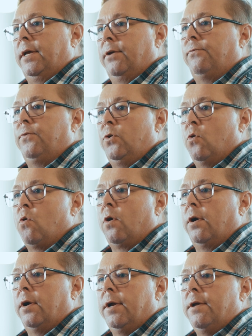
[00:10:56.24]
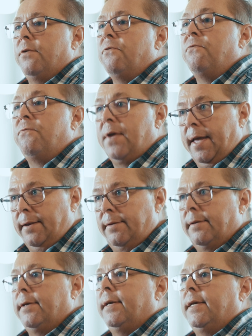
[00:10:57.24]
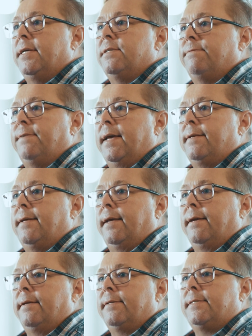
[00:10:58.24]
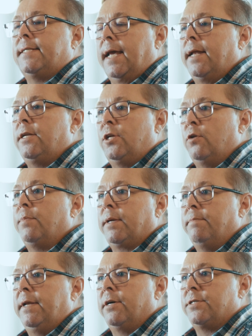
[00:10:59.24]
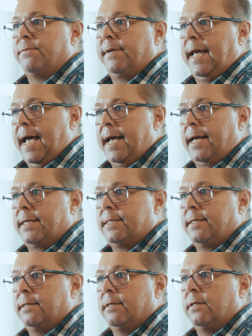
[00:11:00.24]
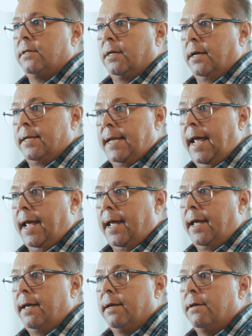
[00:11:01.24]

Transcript: if your vent is venting 10 cubic meters of gas a day,